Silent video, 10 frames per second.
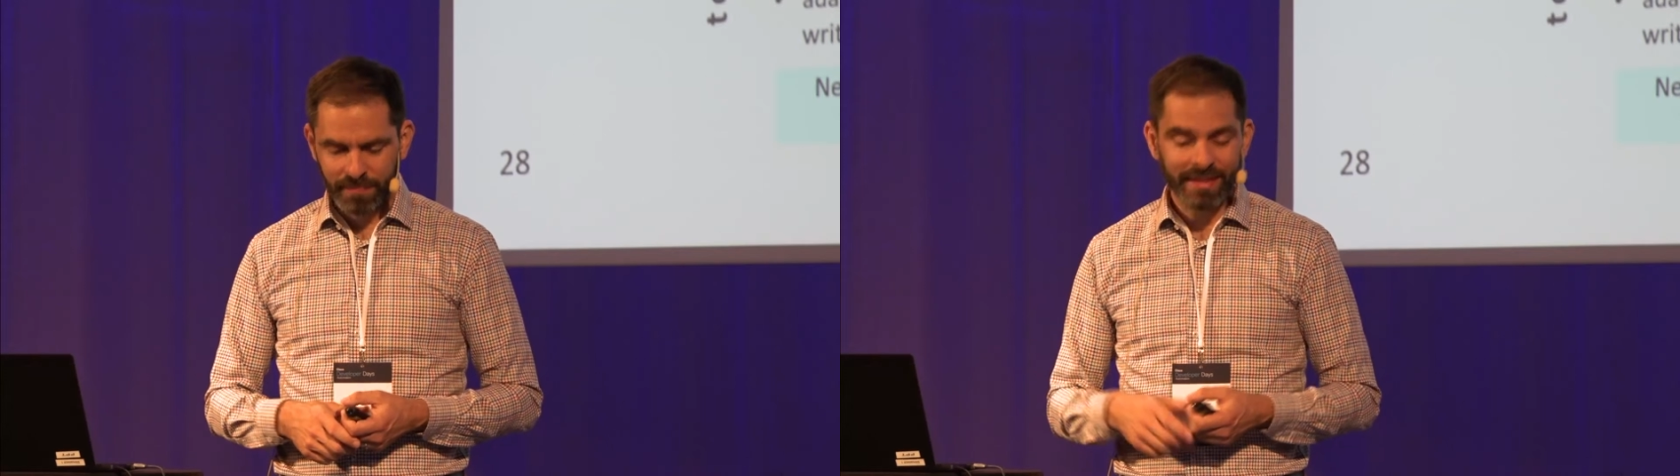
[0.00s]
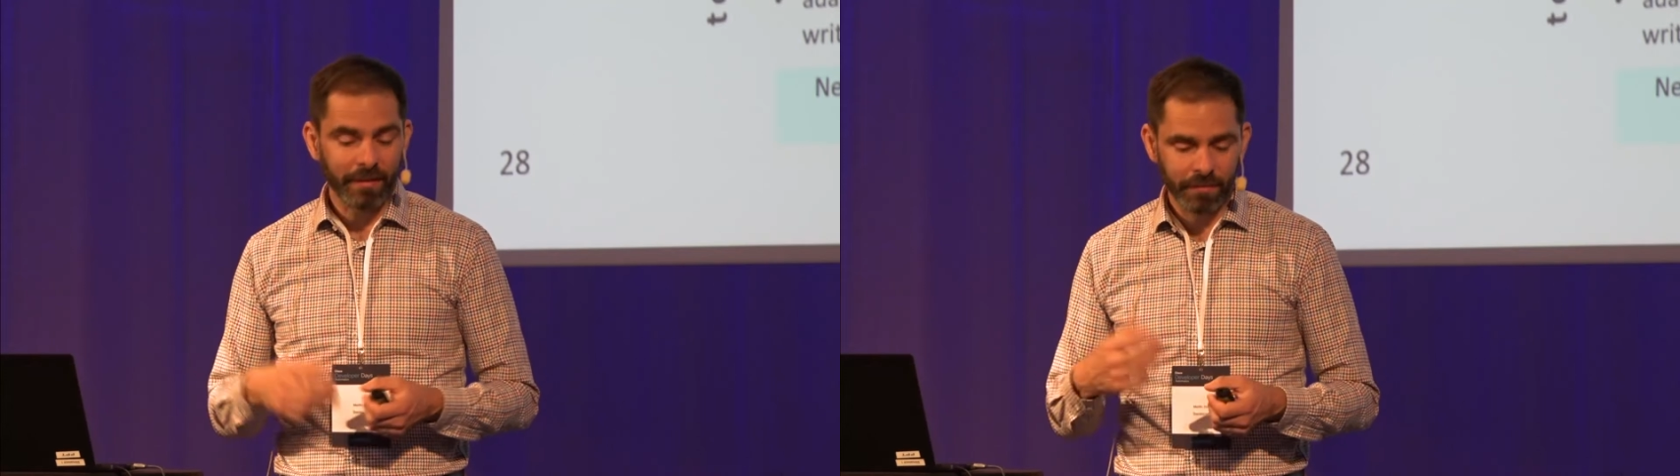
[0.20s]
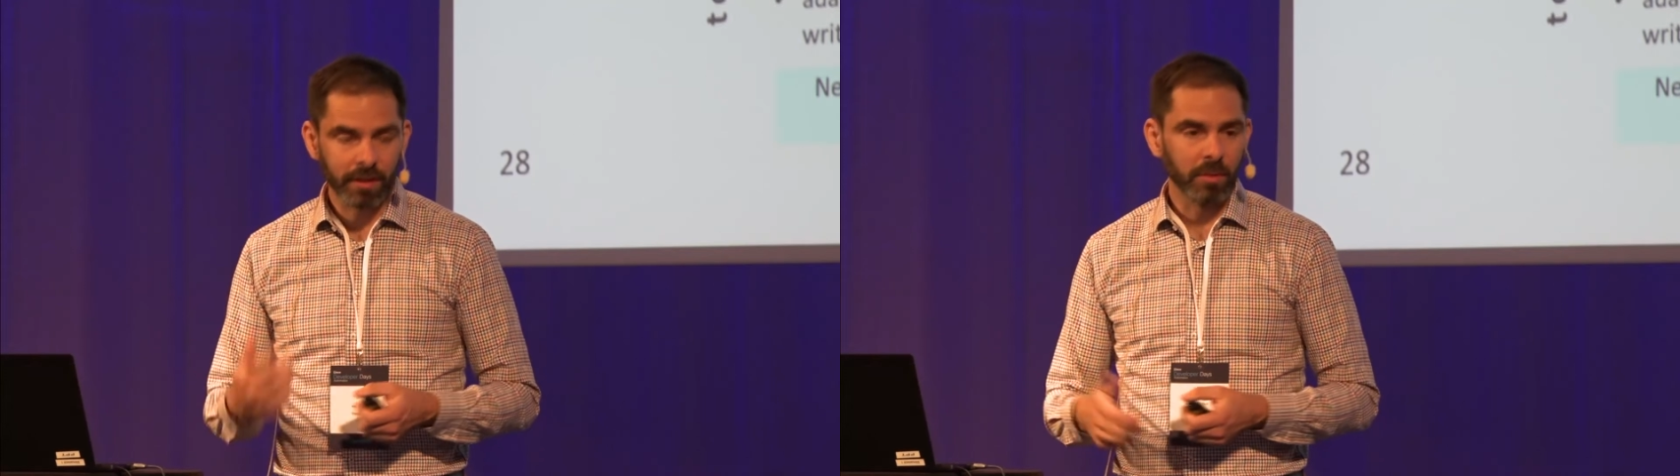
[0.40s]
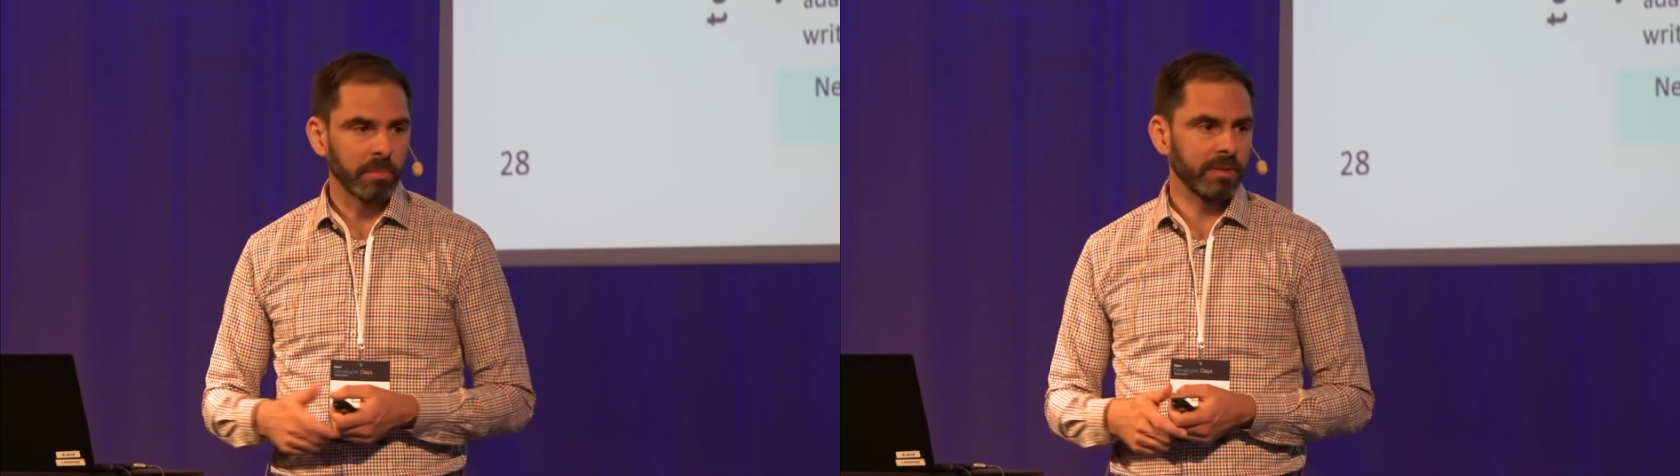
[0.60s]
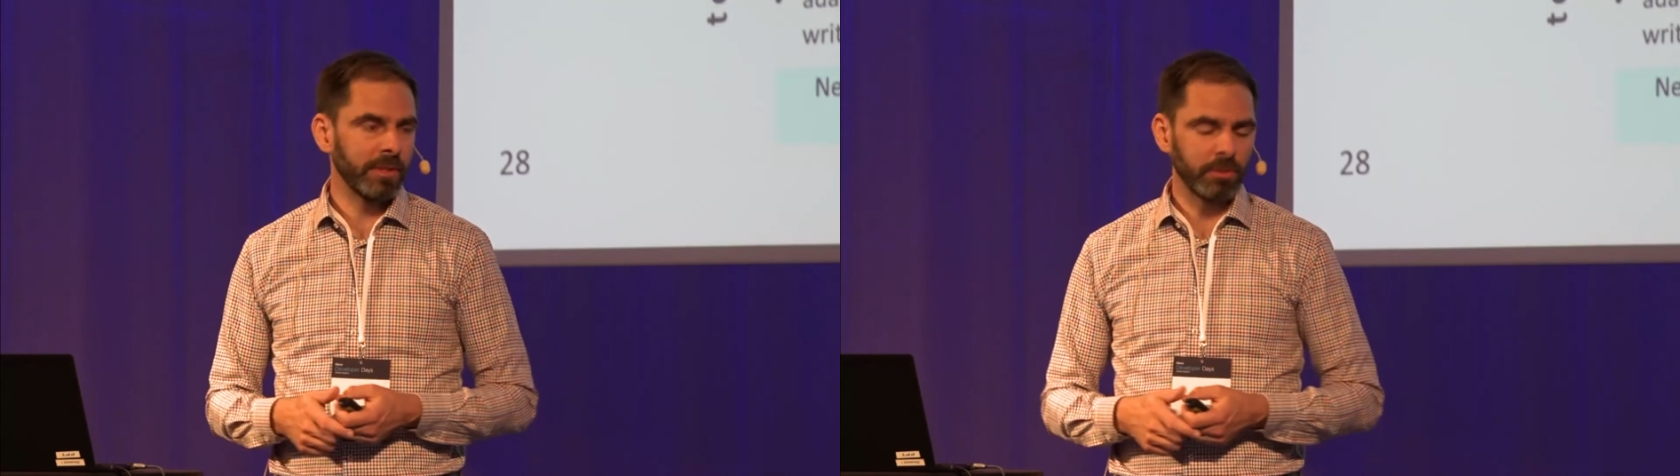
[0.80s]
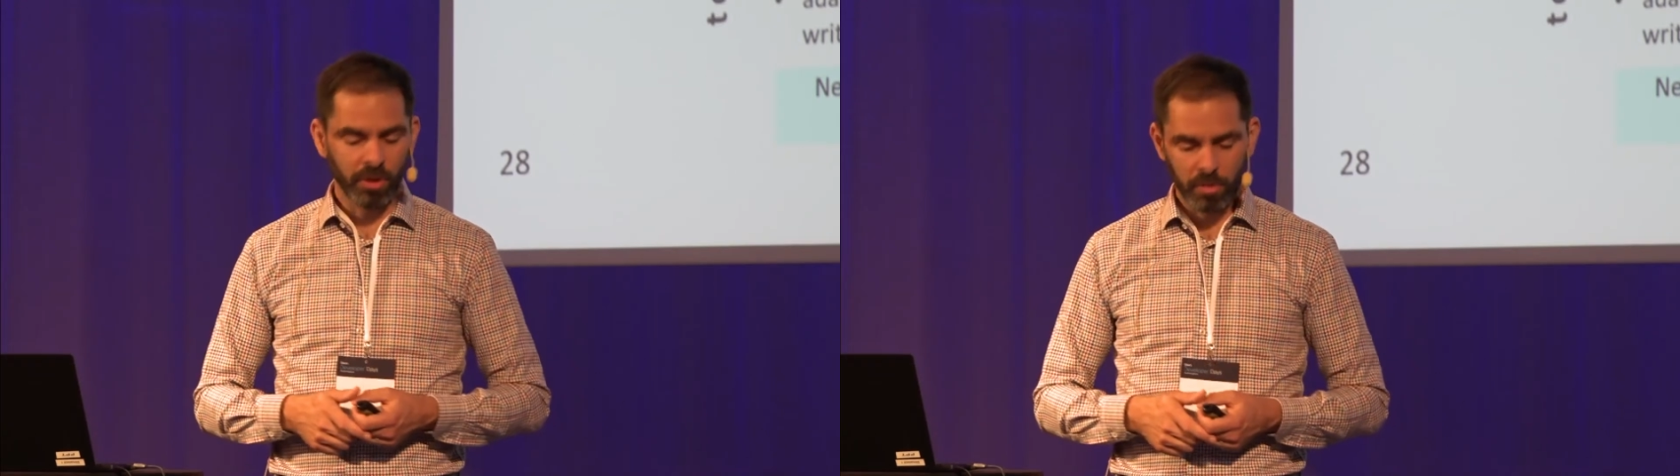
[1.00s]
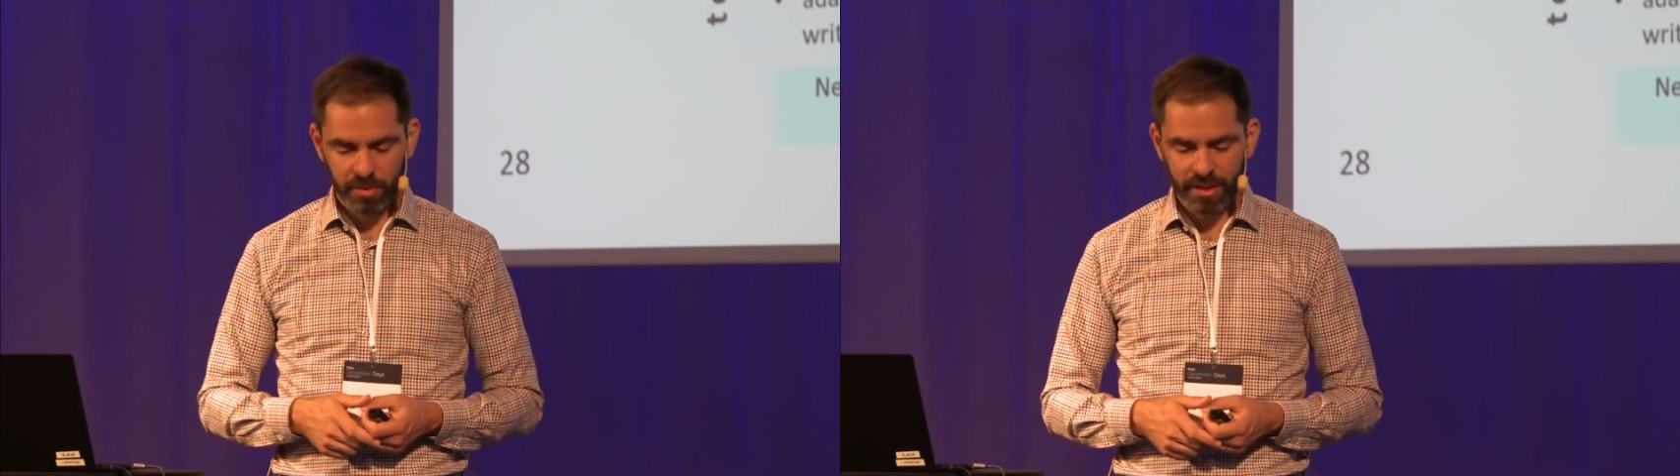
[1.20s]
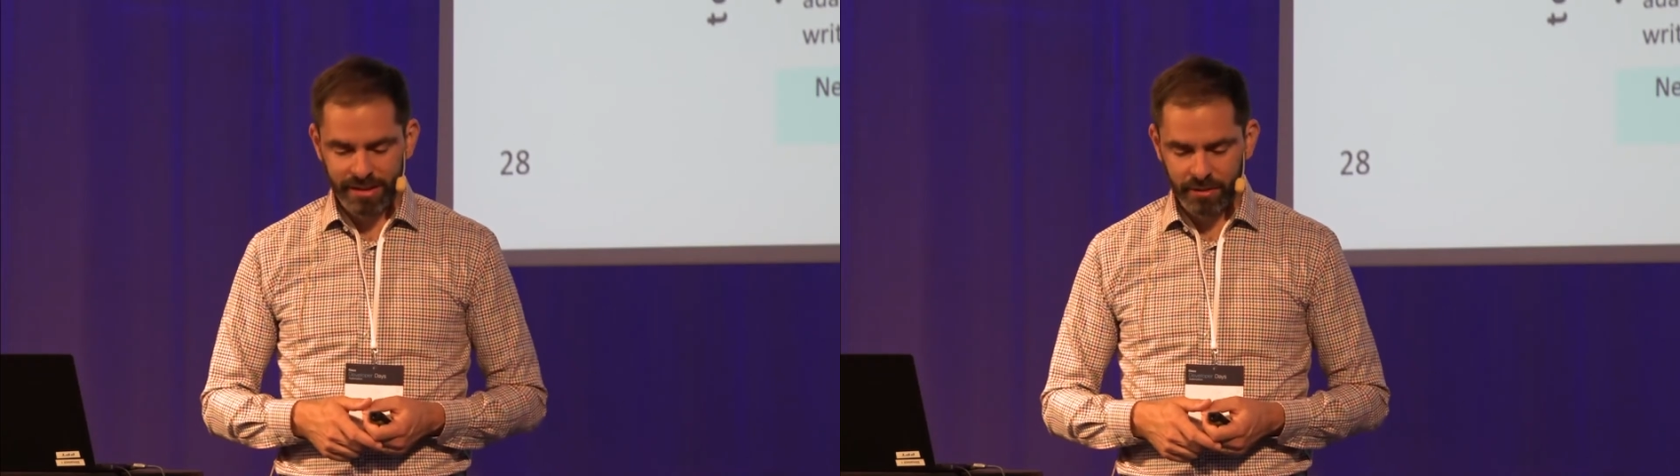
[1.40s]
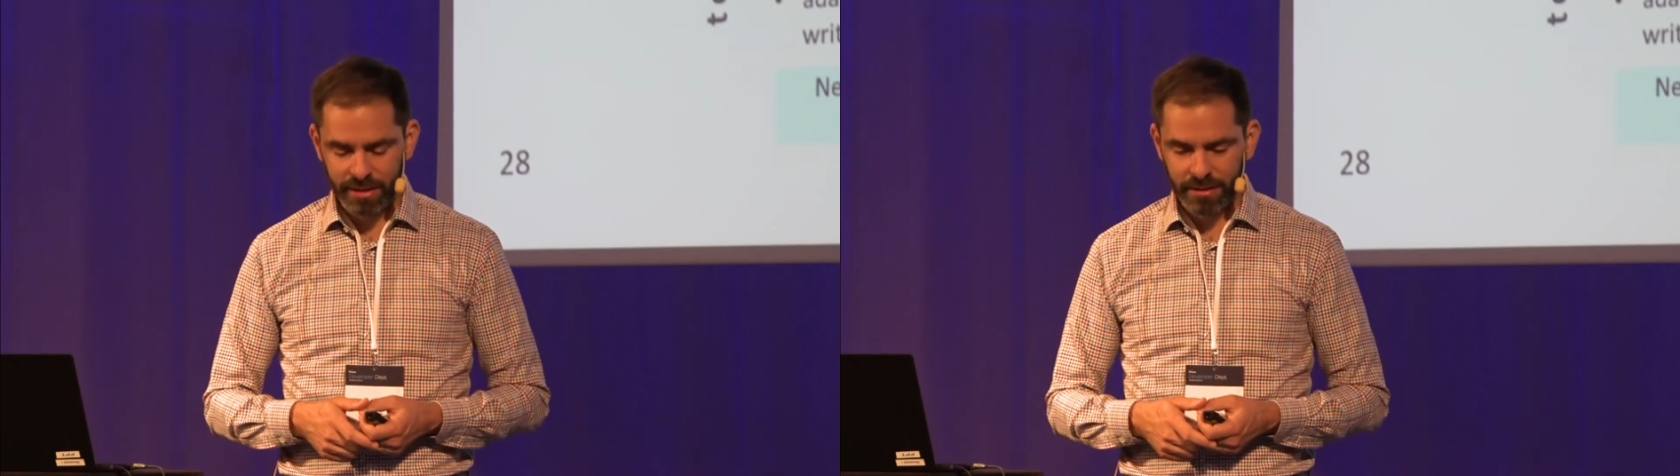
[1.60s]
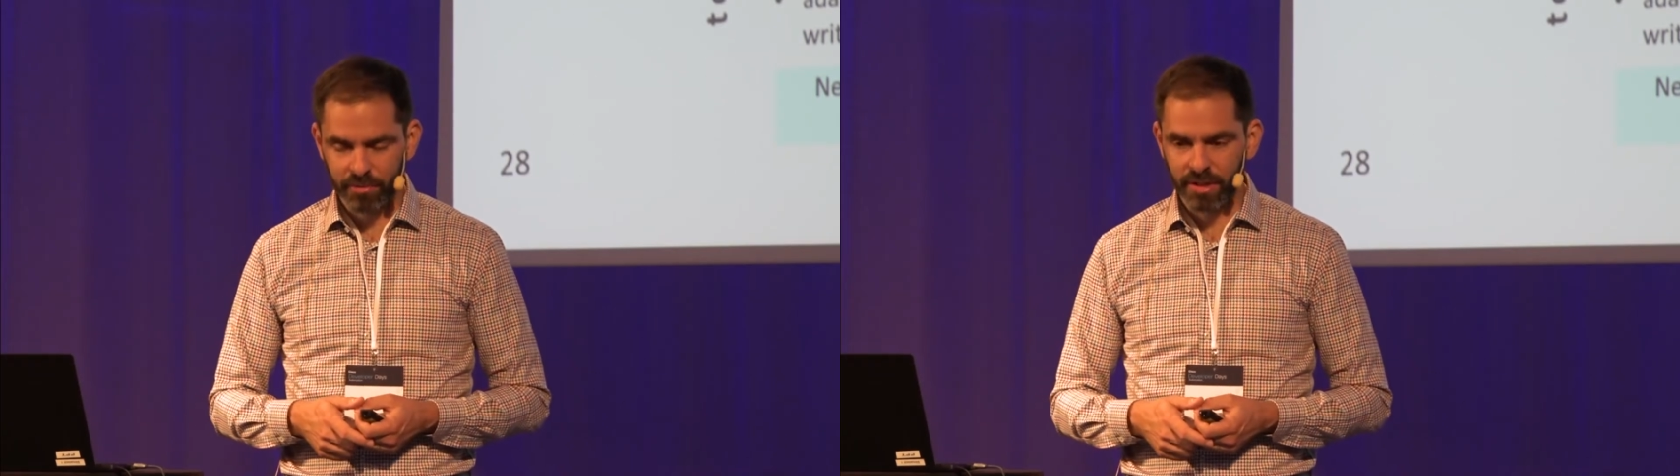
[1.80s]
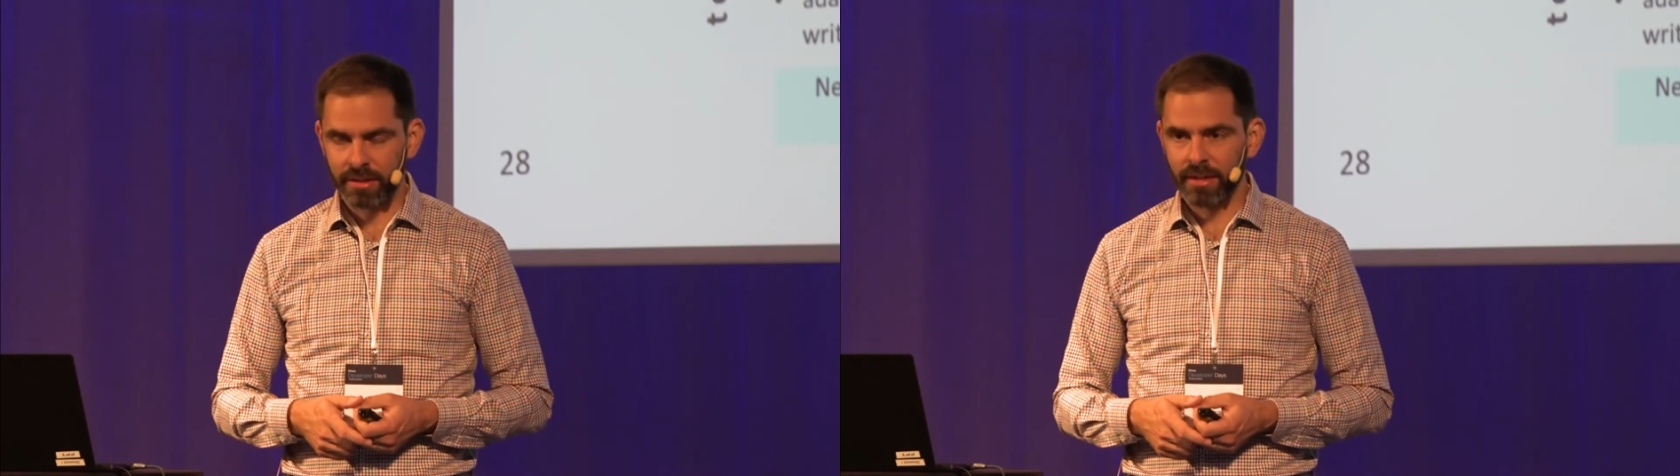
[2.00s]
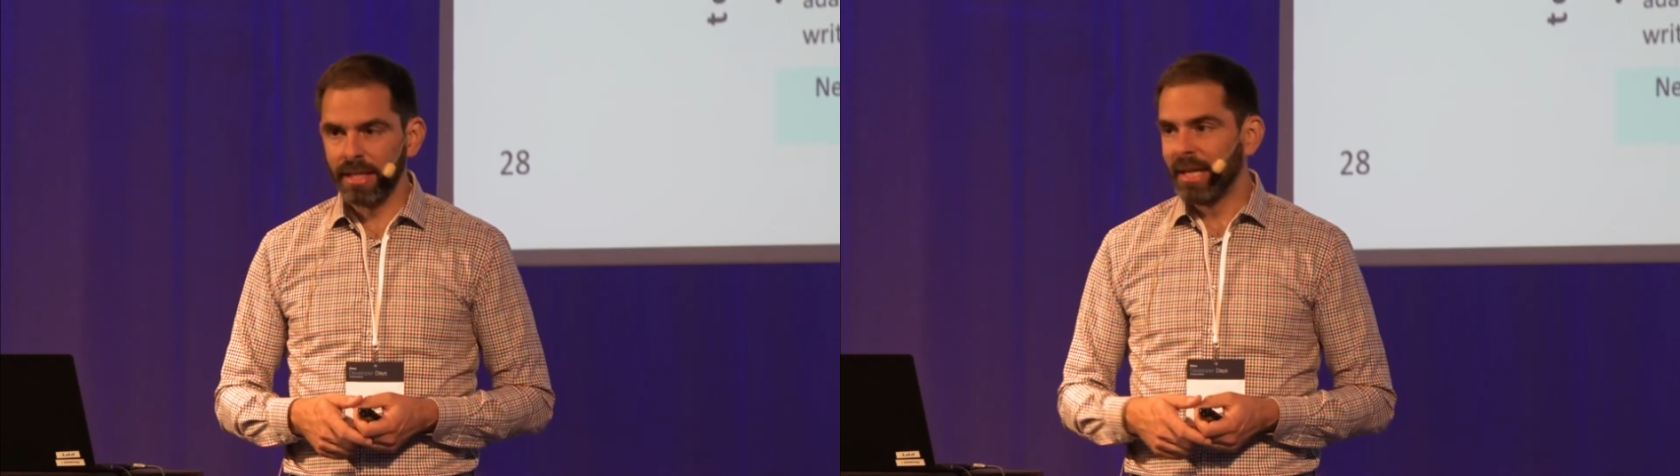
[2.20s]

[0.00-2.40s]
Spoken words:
develop, in which we operate our networks,